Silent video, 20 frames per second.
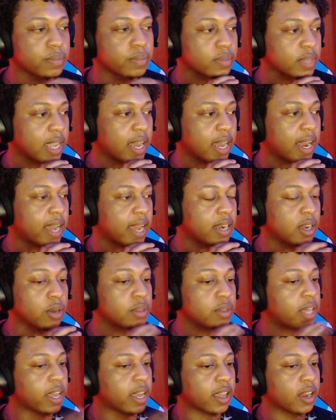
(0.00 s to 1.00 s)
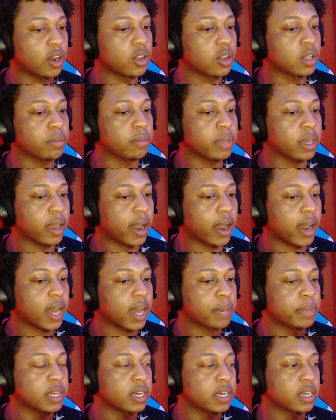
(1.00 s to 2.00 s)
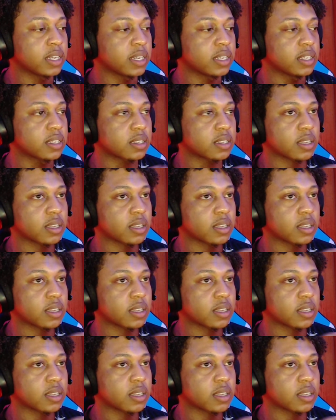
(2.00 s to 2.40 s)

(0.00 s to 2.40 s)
And I know that can only be God, because